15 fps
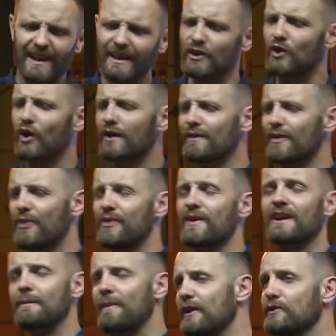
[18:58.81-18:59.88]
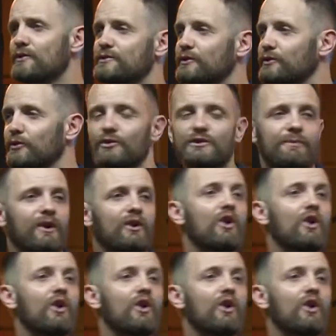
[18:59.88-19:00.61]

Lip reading: And you can't even think about using tools